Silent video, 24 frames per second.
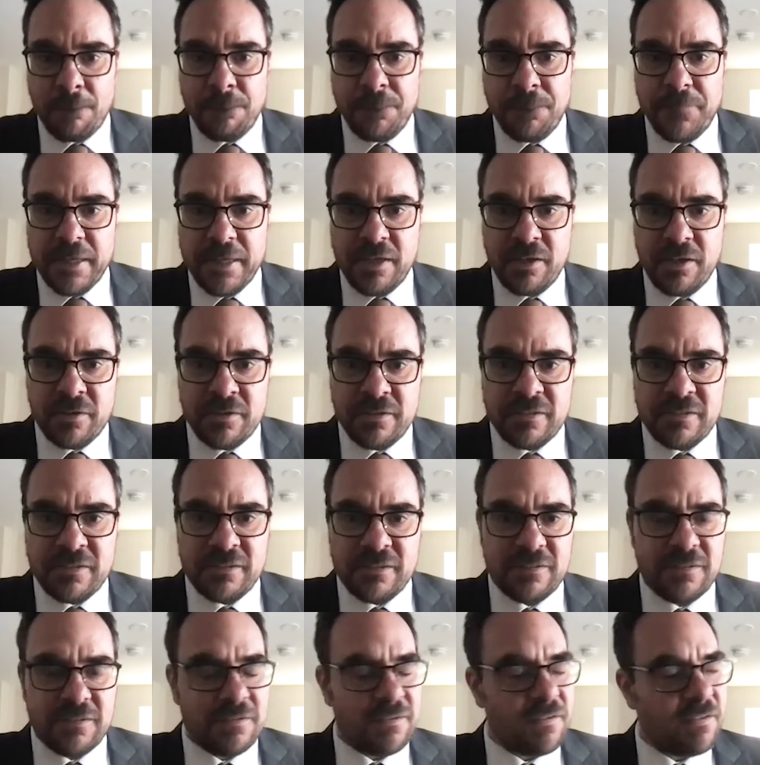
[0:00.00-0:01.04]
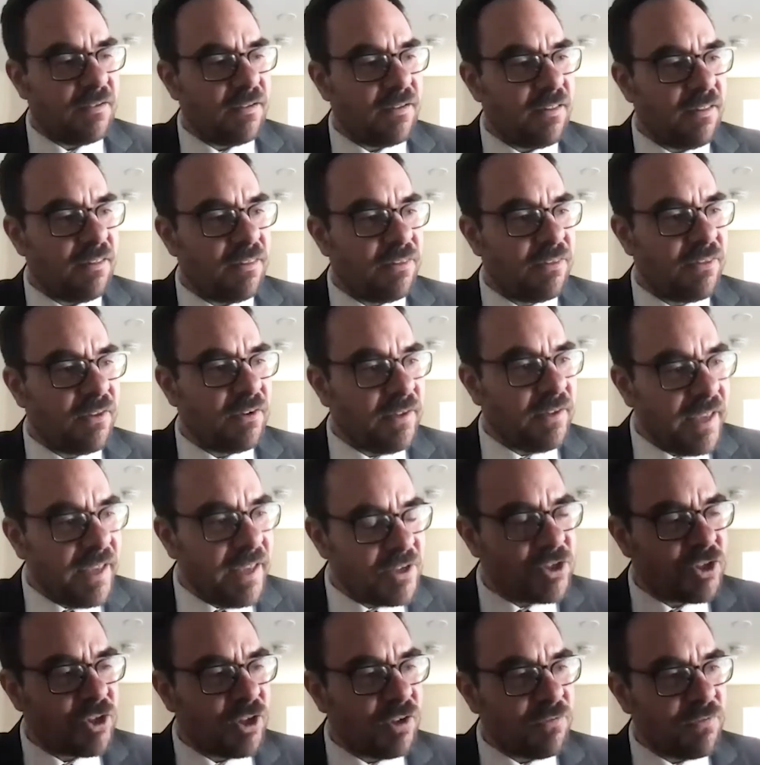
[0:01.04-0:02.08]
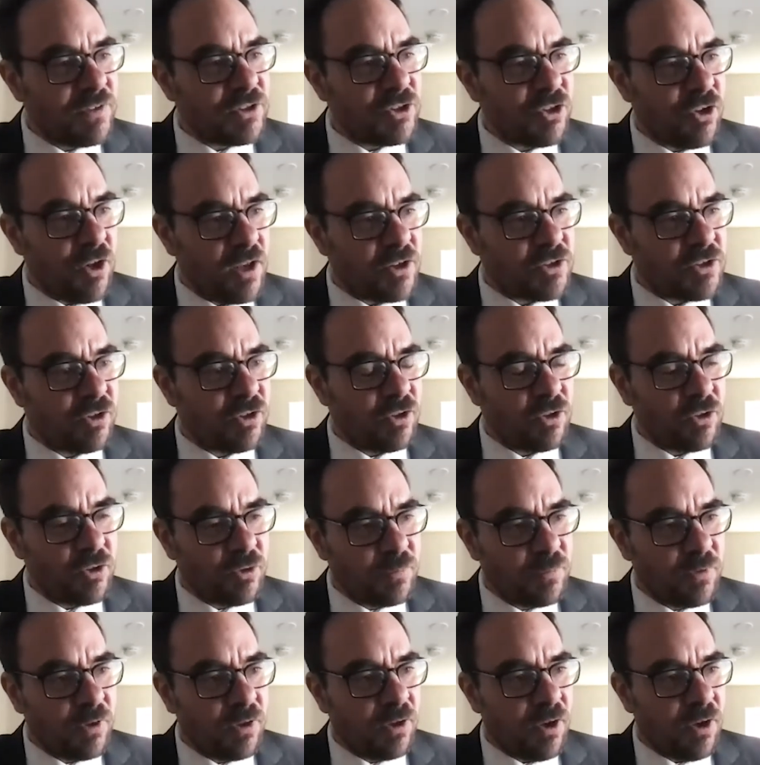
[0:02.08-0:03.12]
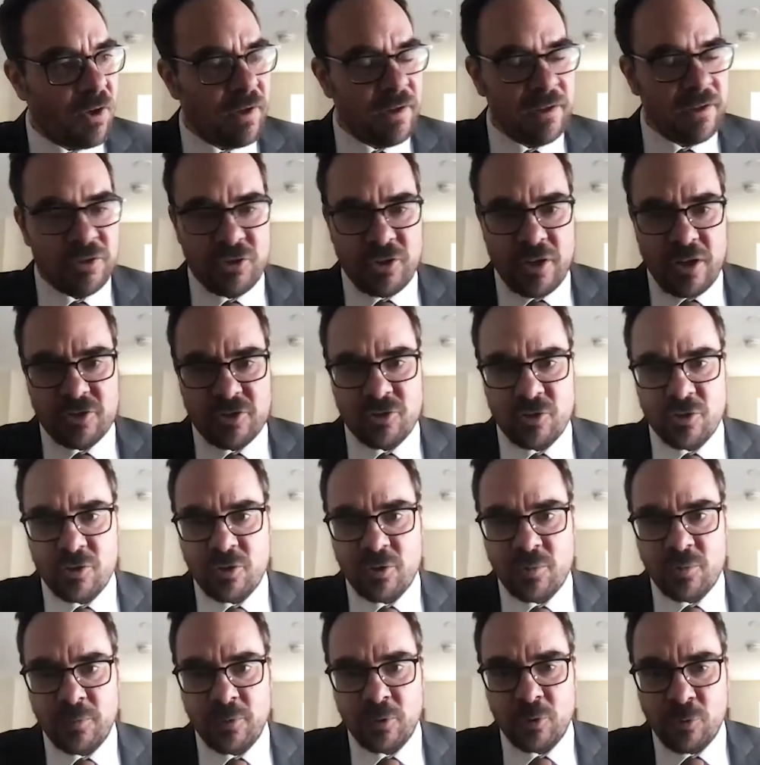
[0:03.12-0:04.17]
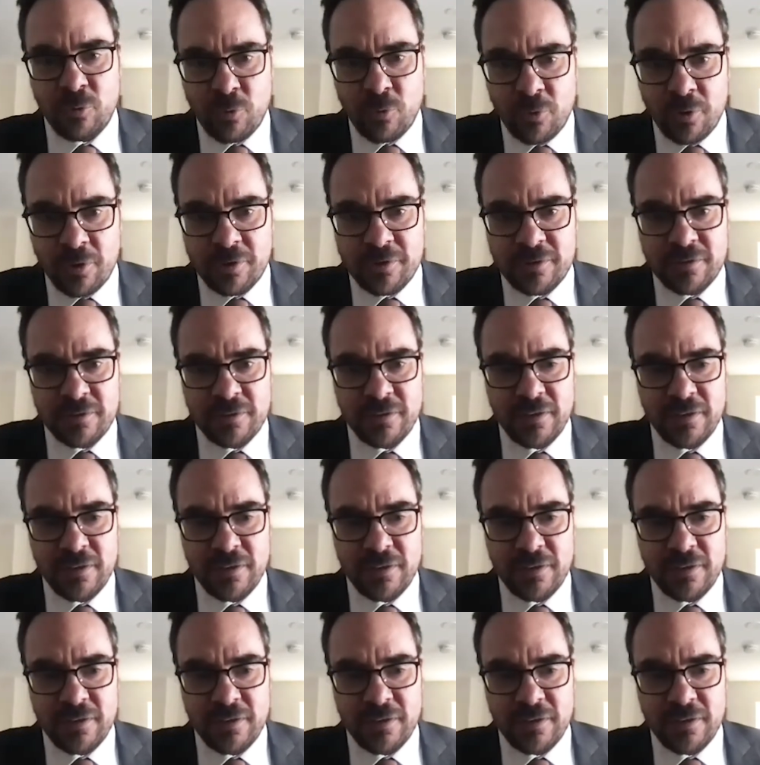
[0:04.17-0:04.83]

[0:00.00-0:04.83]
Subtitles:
because the nature of international criminal law and International Criminal Court